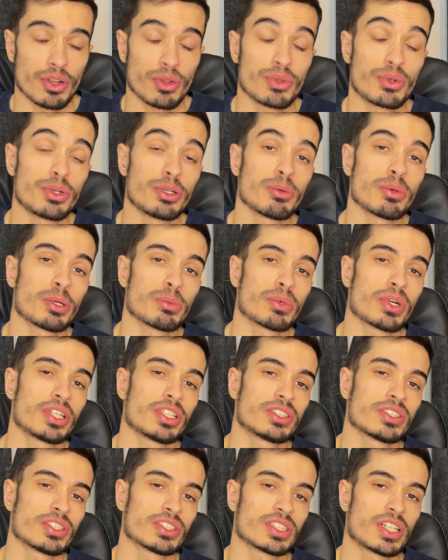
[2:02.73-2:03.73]
three-way
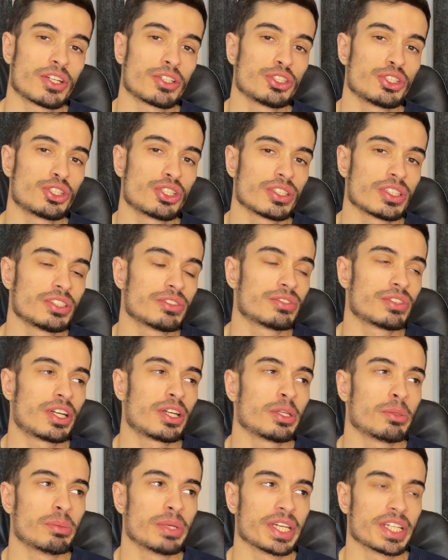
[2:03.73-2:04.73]
monitors are usually
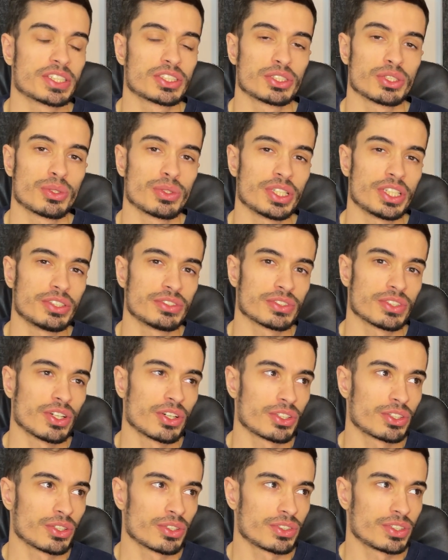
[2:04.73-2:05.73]
very big, so Eve
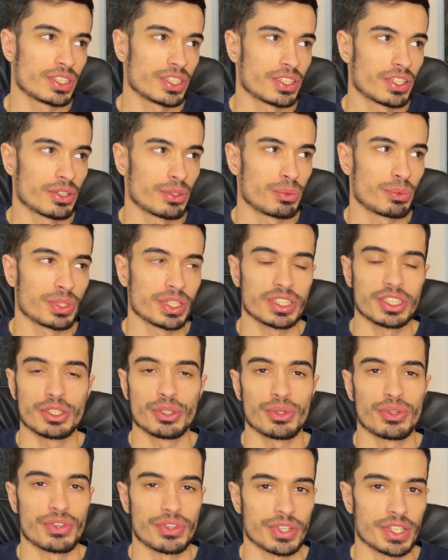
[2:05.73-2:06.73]
Audio did a really
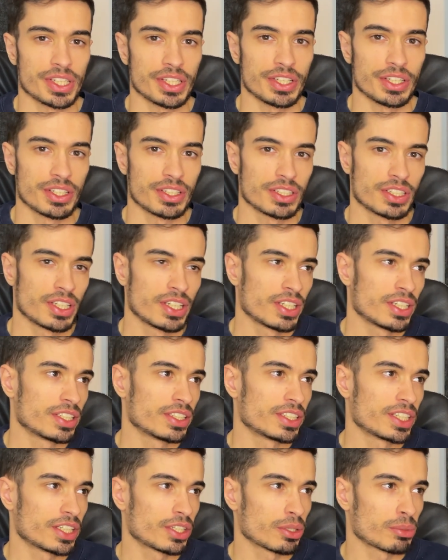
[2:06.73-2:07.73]
good thing here.
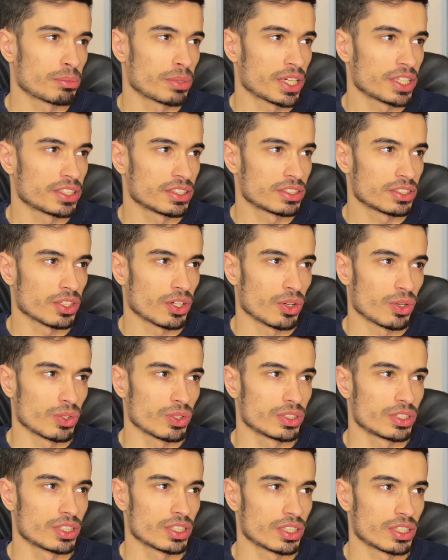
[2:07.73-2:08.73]
They combined
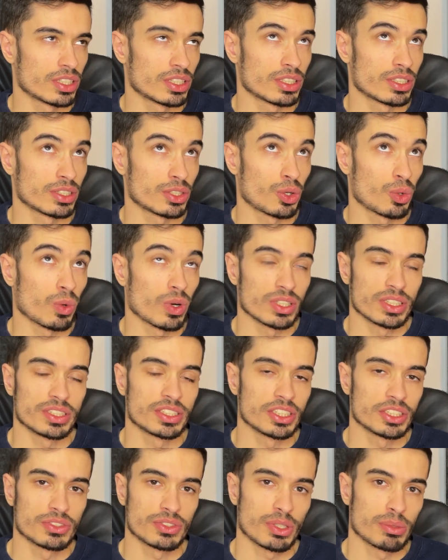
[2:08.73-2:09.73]
all the
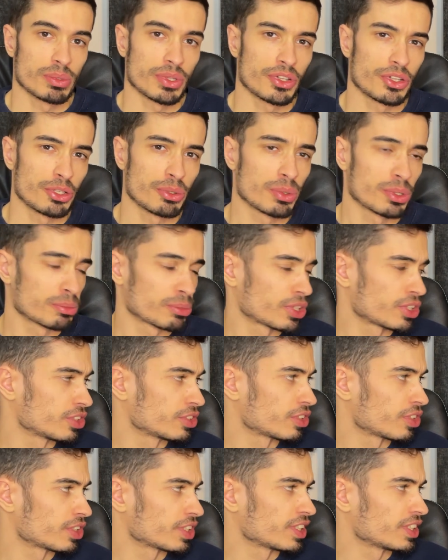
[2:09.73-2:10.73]
qualities from a three-way
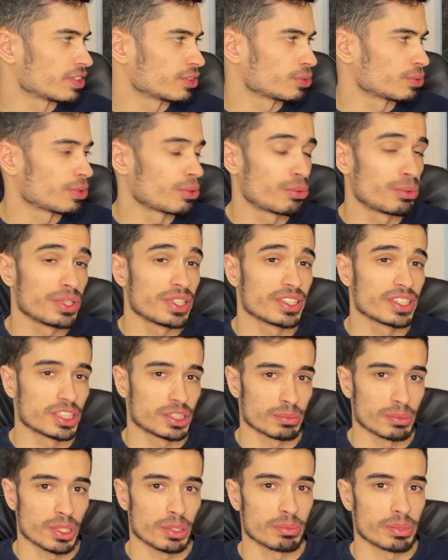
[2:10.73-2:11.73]
monitor into a really
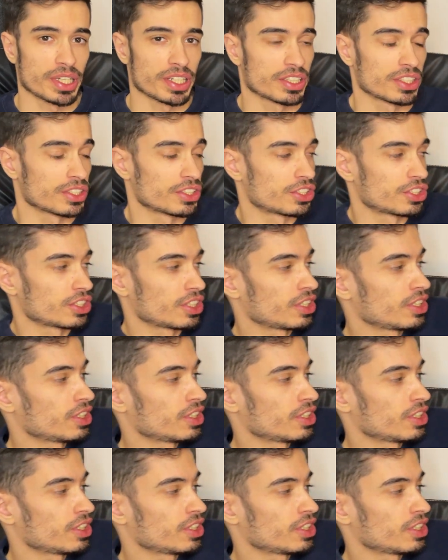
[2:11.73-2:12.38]
small package.